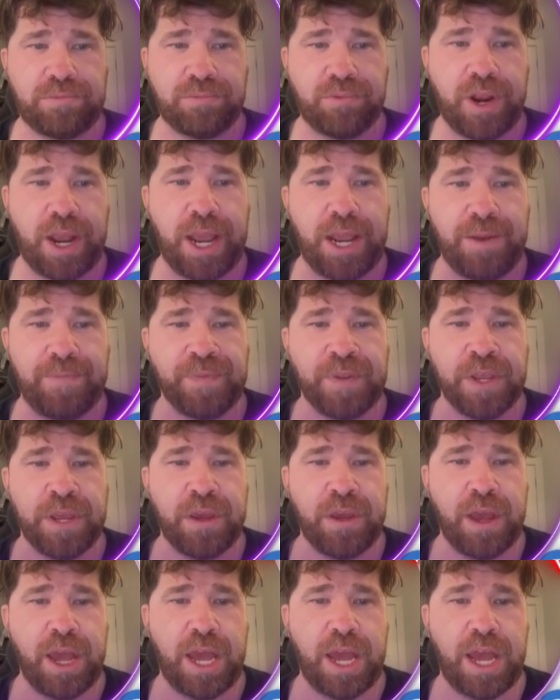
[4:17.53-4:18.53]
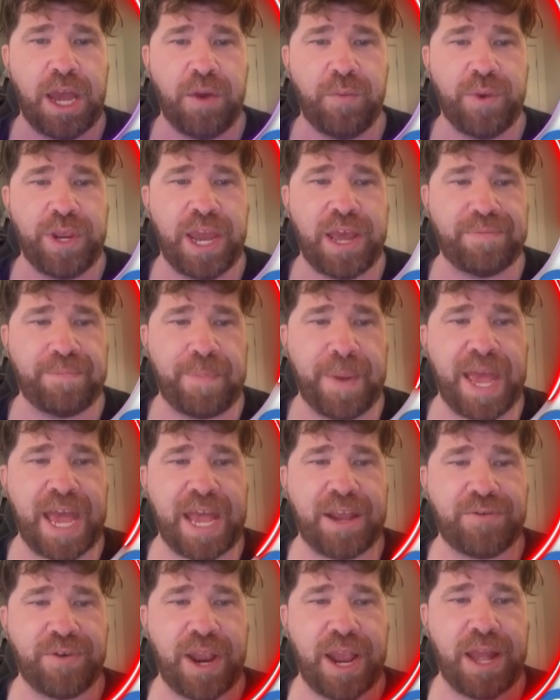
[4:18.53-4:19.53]
right? We have
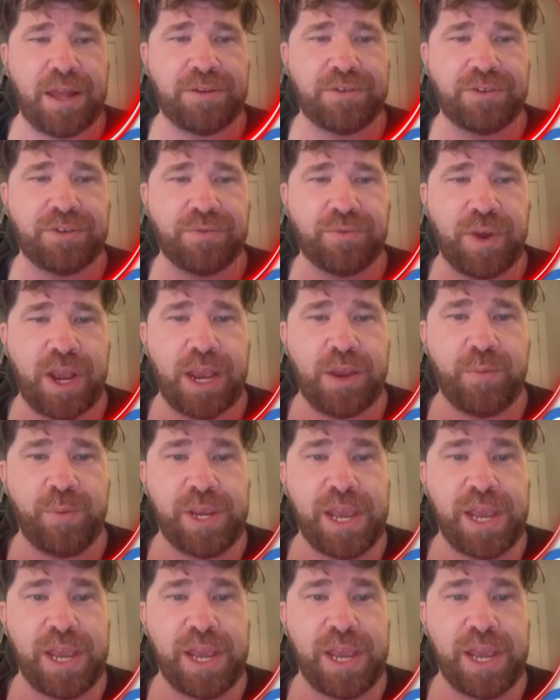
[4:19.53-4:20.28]
backgrounds, right? We